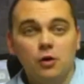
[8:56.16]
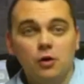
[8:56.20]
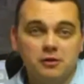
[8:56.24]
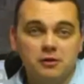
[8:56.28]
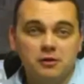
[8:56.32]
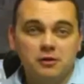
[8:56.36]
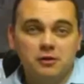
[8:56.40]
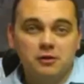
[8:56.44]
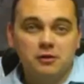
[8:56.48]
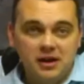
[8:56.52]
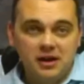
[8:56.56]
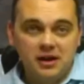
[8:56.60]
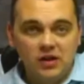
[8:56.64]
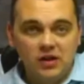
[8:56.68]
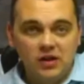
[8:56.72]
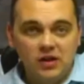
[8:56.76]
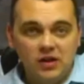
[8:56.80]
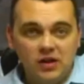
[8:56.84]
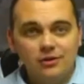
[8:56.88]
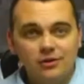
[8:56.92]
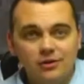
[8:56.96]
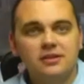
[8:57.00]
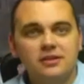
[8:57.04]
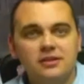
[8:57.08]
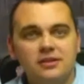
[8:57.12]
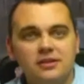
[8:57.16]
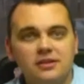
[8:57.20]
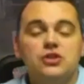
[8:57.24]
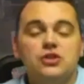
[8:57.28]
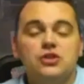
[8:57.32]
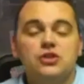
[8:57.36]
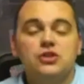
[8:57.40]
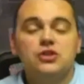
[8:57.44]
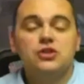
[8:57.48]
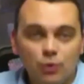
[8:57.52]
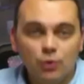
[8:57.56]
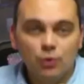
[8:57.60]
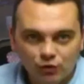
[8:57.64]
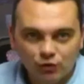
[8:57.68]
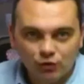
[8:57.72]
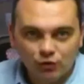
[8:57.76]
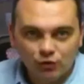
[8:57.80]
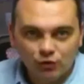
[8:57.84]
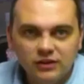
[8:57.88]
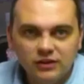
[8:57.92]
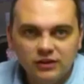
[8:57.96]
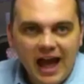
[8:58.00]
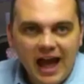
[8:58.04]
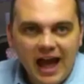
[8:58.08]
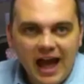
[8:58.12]
from a cloud to a
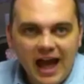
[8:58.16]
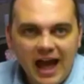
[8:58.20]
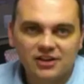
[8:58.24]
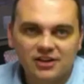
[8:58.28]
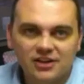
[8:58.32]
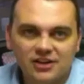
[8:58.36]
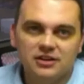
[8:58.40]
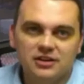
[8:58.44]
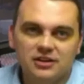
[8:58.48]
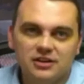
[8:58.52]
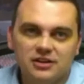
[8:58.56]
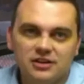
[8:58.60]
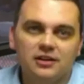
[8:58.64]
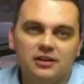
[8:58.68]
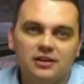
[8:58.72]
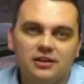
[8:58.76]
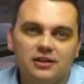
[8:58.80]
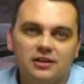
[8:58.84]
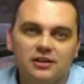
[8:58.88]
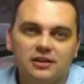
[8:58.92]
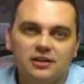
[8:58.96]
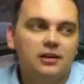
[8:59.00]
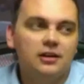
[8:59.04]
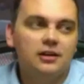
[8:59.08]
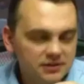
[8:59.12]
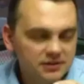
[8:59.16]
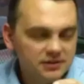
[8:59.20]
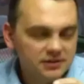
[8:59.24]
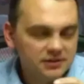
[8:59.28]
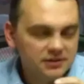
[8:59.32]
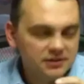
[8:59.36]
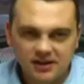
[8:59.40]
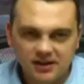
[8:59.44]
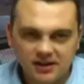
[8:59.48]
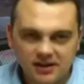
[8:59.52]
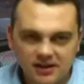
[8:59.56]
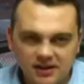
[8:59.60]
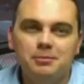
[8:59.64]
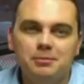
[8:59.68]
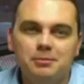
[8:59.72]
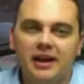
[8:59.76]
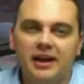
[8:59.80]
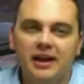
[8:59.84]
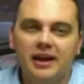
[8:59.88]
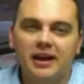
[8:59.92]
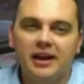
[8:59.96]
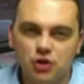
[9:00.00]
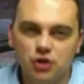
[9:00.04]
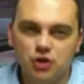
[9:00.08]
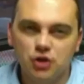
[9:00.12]
real action done by
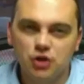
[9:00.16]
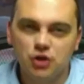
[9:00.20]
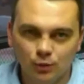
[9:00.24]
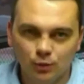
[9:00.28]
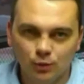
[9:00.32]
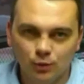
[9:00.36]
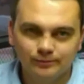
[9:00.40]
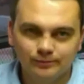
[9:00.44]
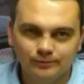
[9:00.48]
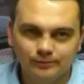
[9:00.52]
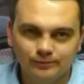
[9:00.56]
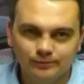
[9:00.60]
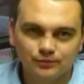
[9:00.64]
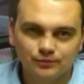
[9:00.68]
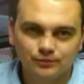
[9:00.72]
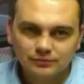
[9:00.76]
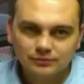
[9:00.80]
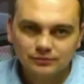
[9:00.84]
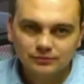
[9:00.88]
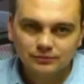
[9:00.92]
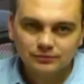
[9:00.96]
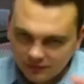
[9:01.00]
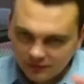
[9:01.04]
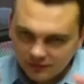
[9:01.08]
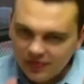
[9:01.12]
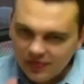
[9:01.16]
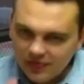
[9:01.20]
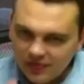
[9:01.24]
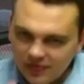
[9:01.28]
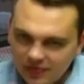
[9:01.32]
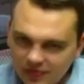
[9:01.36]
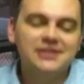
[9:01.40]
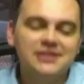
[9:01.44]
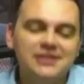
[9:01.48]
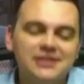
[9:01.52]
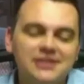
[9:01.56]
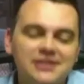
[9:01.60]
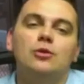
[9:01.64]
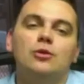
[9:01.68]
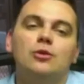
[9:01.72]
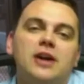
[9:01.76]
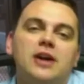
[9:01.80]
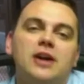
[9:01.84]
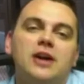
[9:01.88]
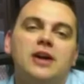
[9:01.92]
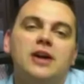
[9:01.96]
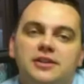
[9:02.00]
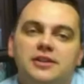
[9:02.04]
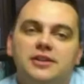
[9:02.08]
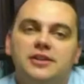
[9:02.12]
you. That's what we're
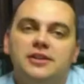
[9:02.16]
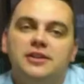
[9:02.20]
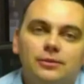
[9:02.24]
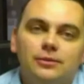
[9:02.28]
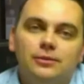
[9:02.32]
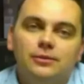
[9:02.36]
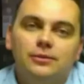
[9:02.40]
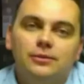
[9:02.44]
trying to do,